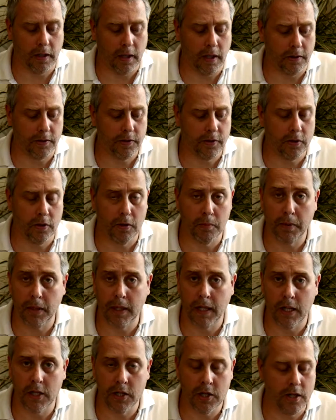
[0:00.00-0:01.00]
gas turbine
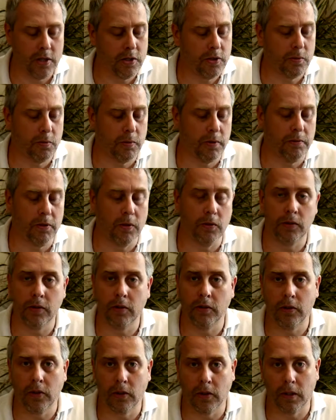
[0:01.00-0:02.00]
engines, we've used
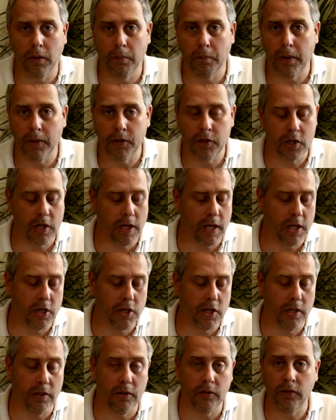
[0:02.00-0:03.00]
internal combustion
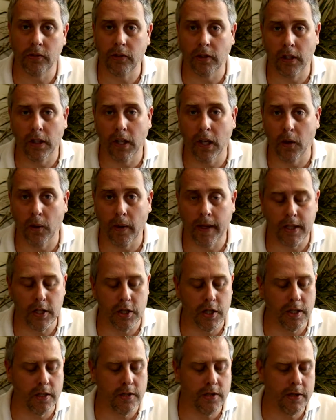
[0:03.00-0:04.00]
engines and glow
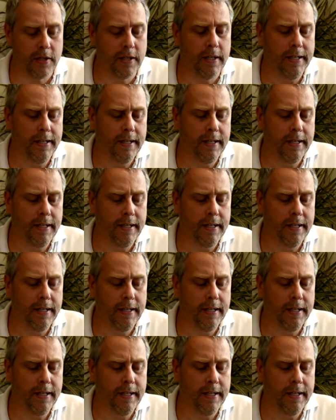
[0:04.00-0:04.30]
engines.